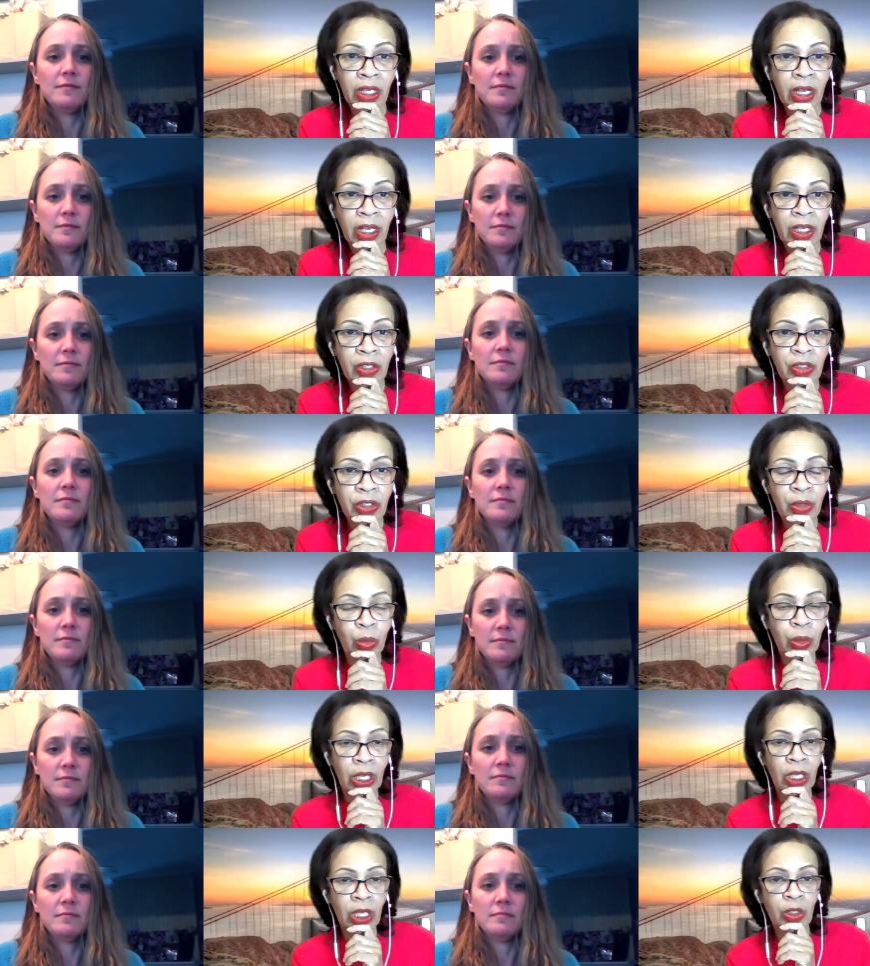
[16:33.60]
Speaker 1: that I see.
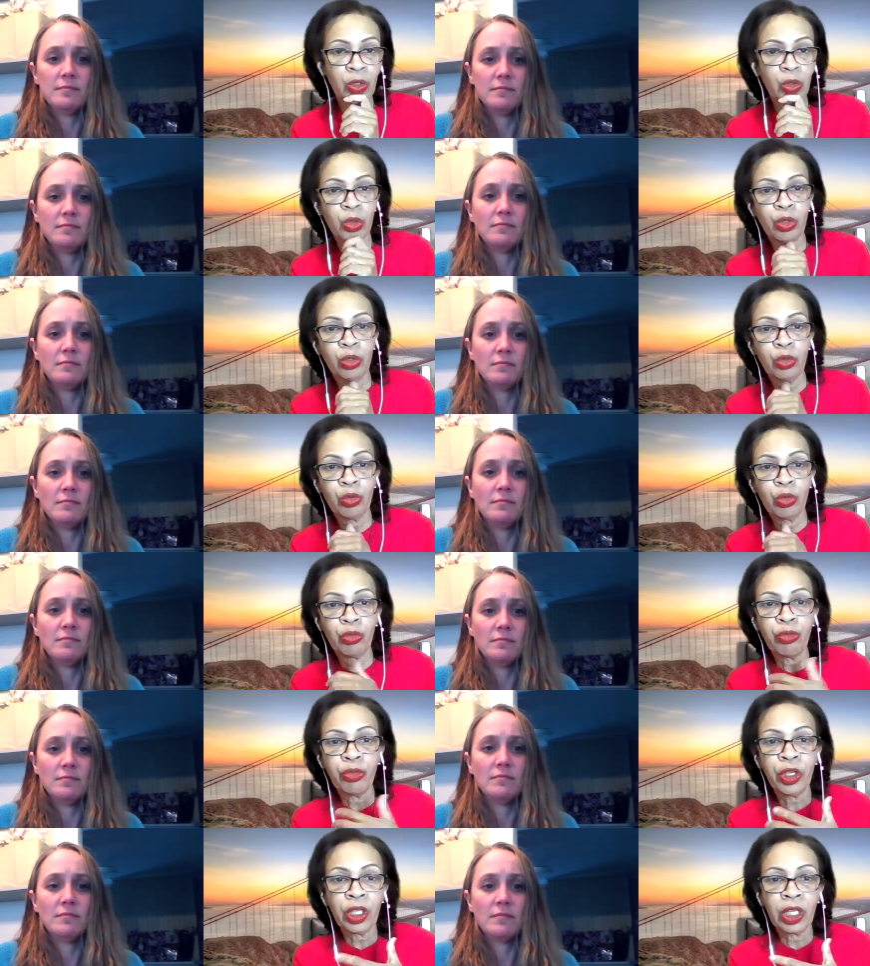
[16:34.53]
What else do you
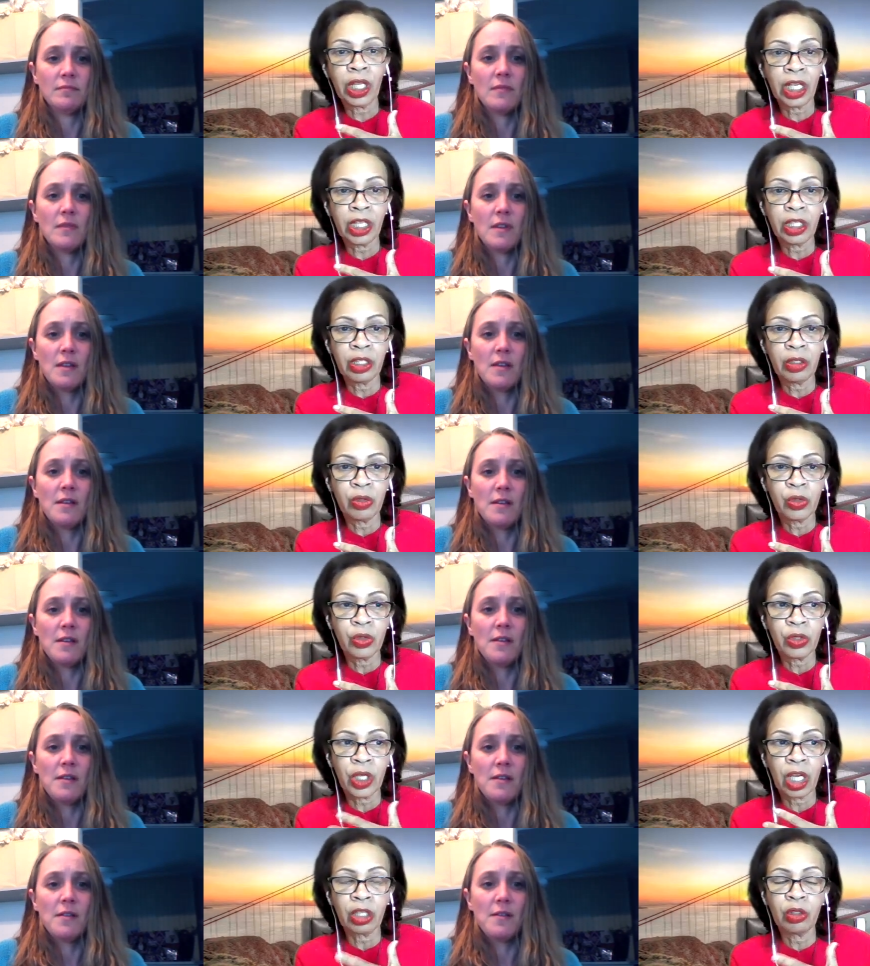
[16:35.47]
feel like you
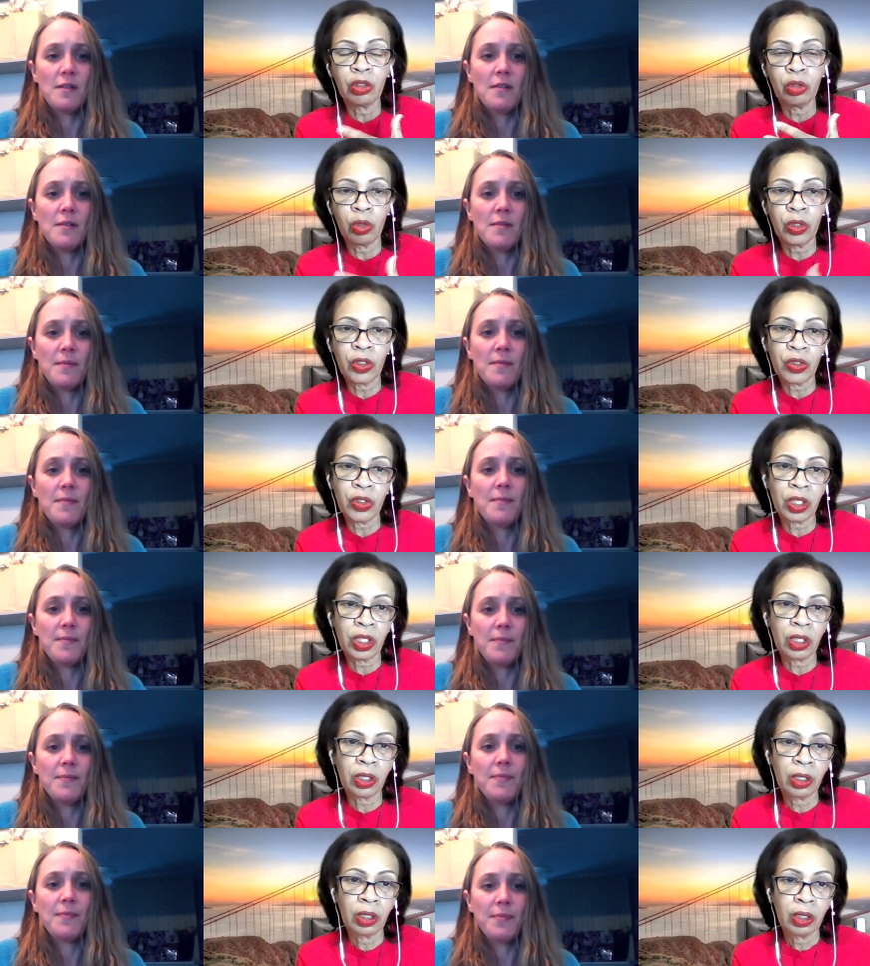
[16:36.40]
start
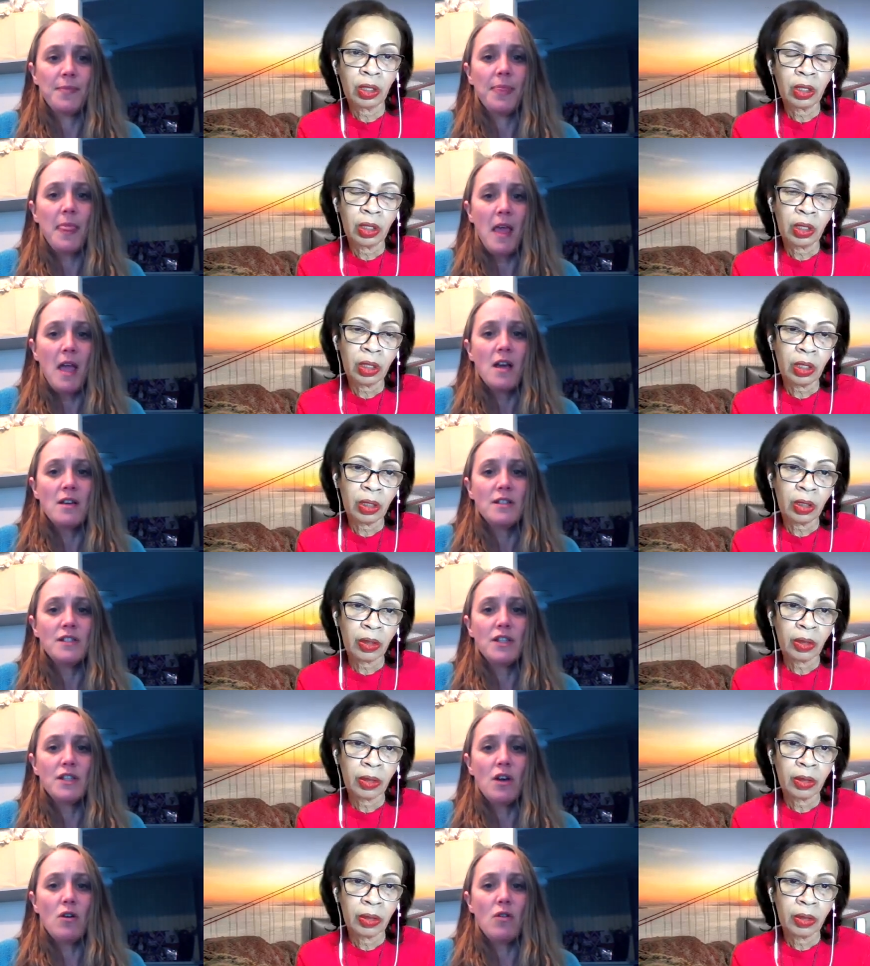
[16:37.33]
noticing?
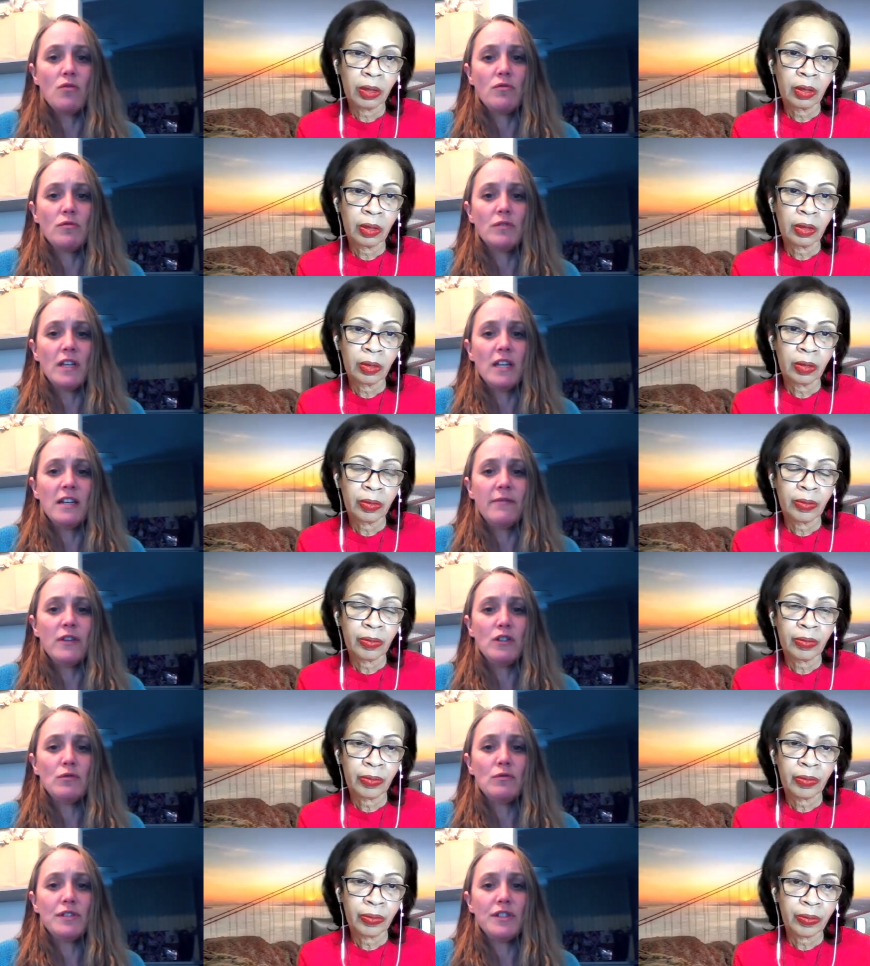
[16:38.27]
Speaker 2: So
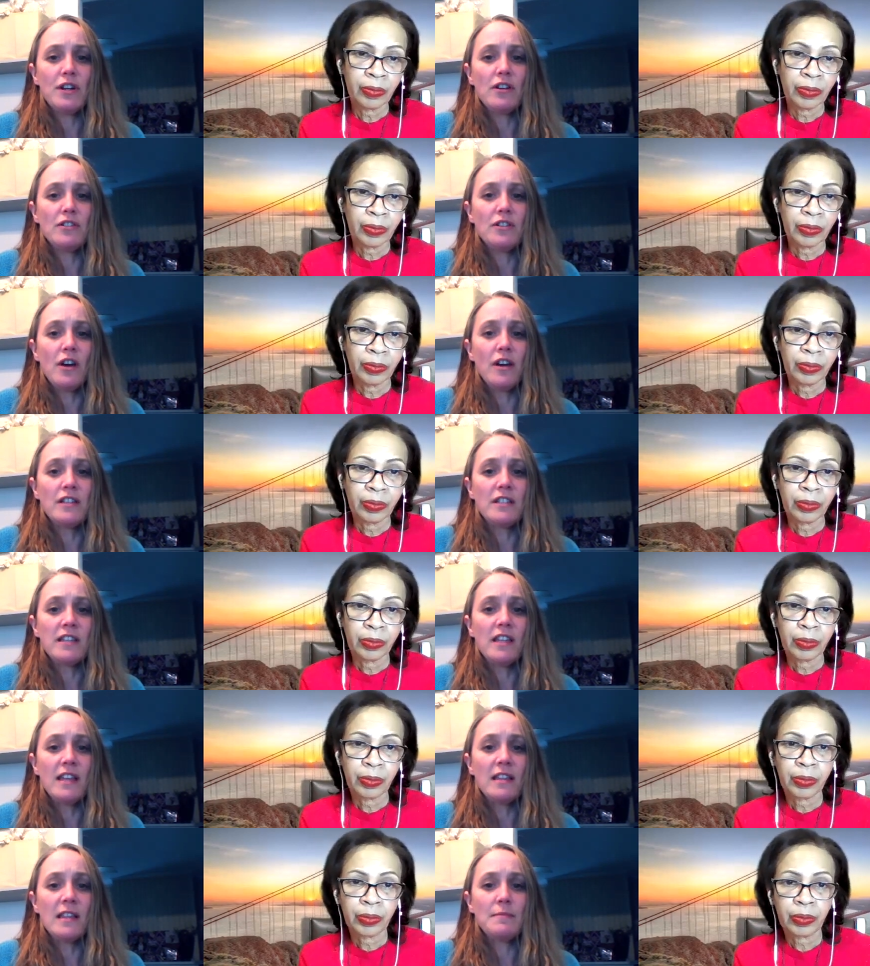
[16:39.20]
individuals start to
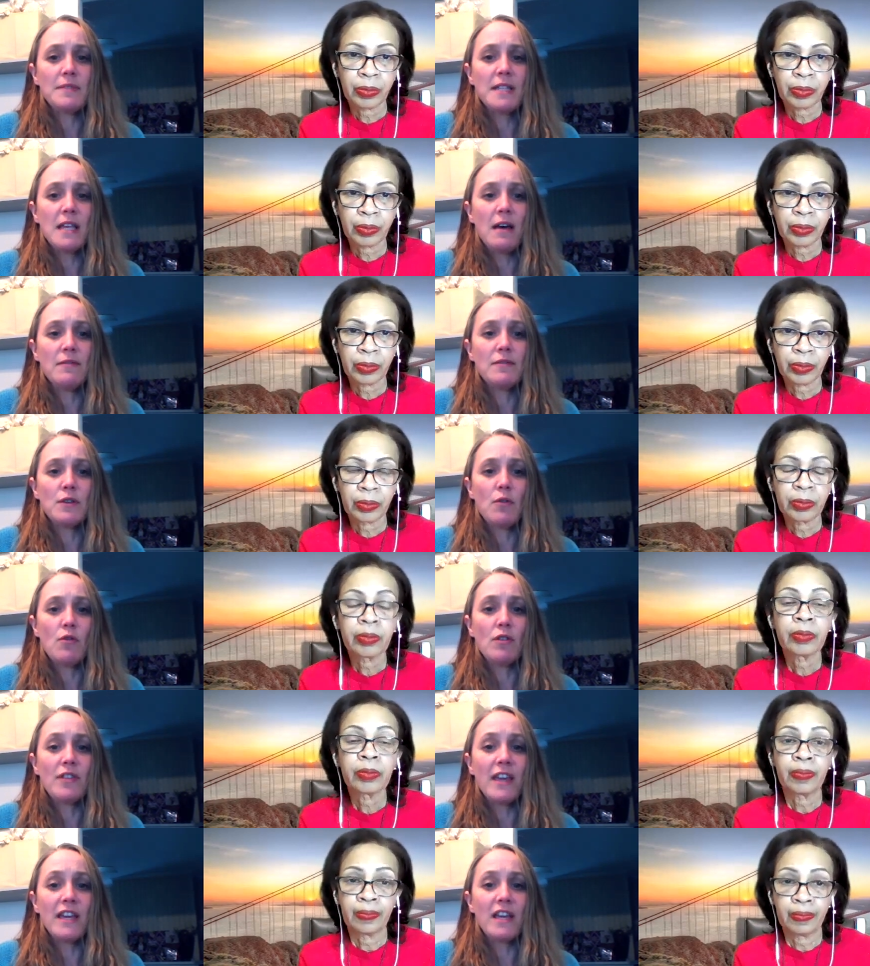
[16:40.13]
isolate themselves,
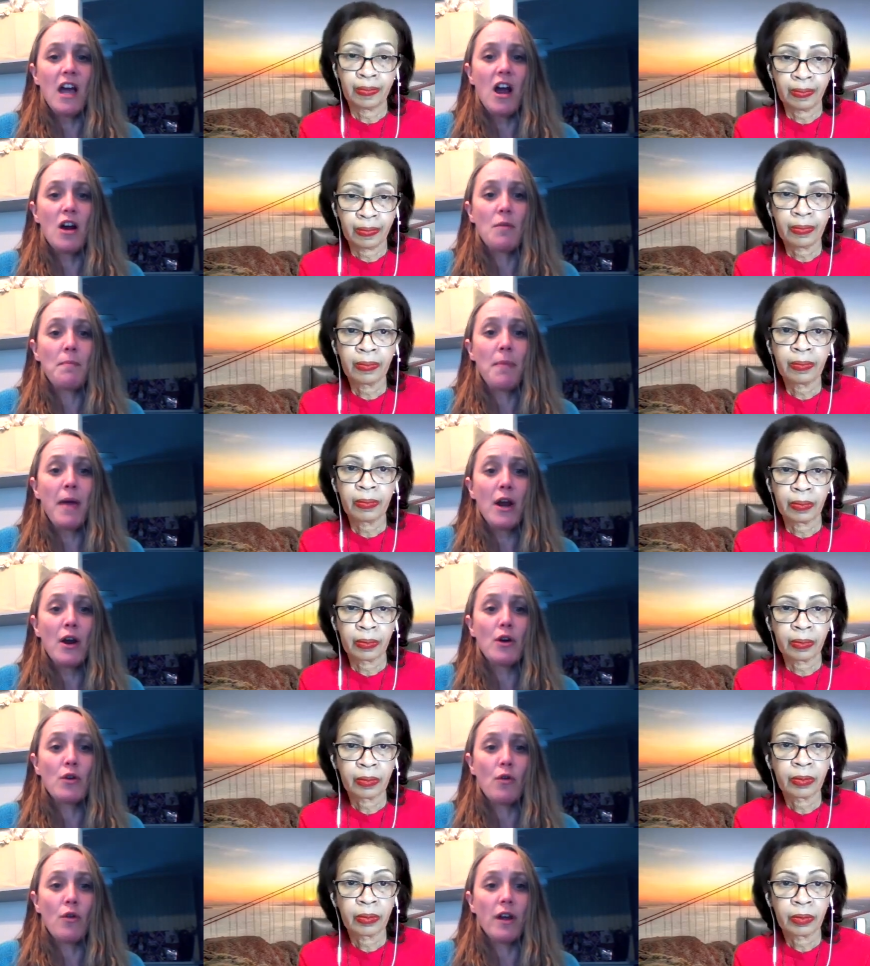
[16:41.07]
or they are
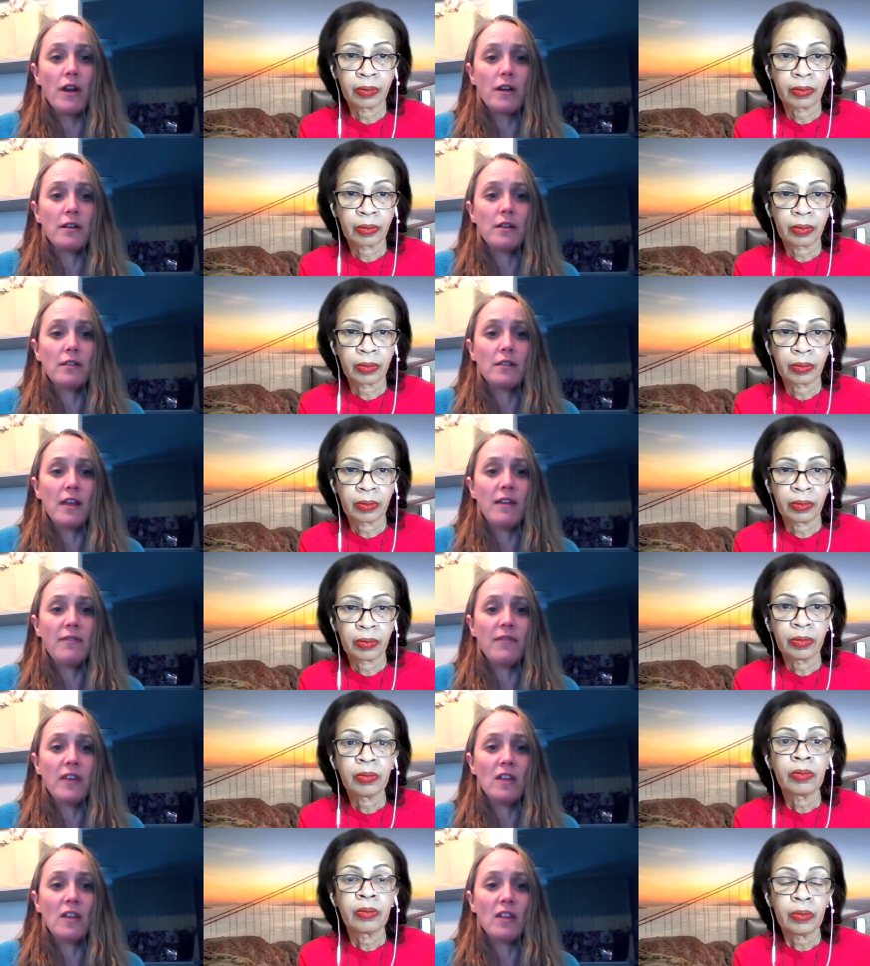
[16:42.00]
paranoid. They
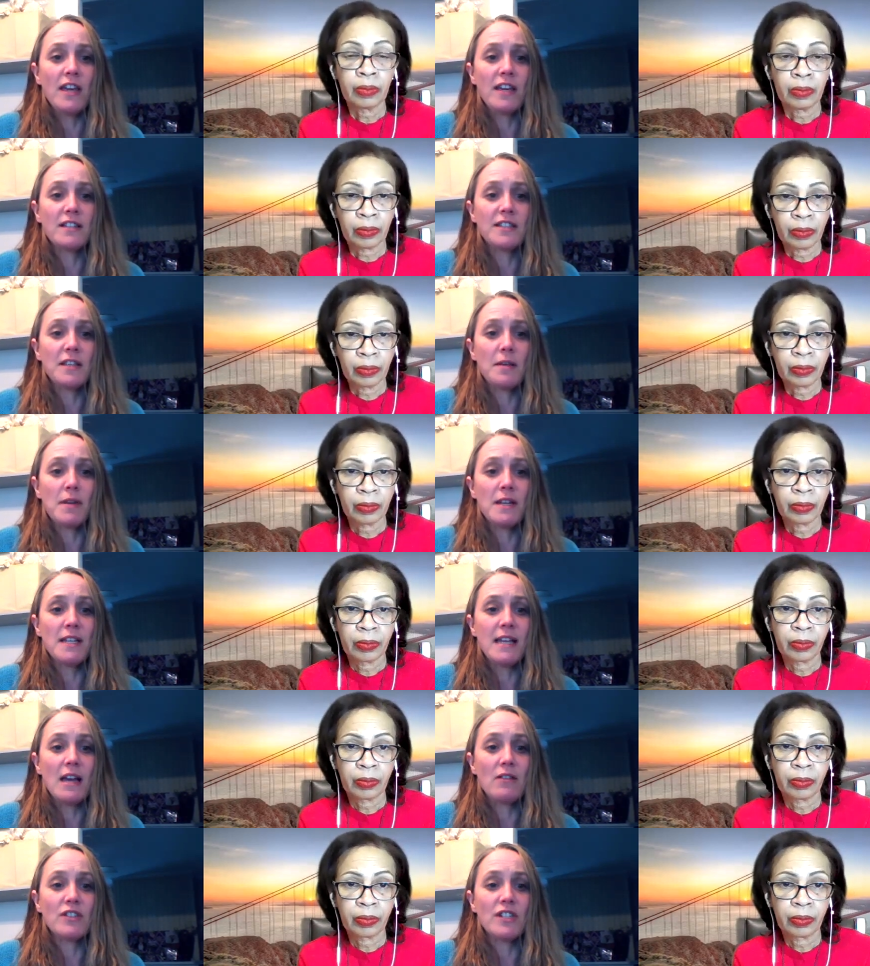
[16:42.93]
feel like
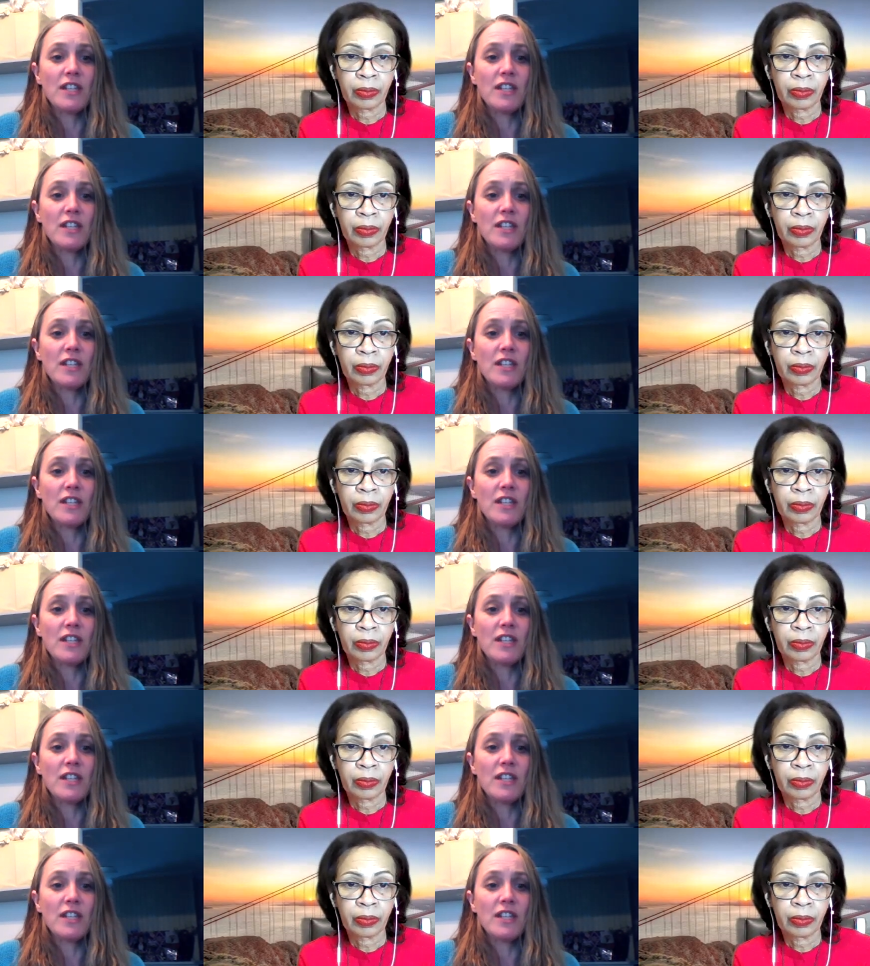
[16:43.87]
somebody's out